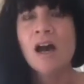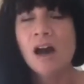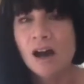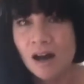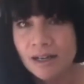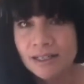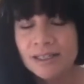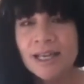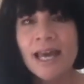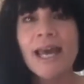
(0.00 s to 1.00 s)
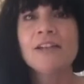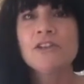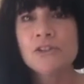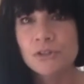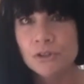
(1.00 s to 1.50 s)
on and
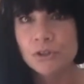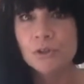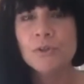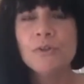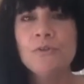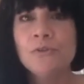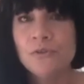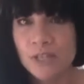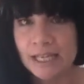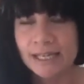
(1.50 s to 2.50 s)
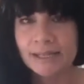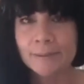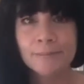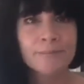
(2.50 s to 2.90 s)
through fear.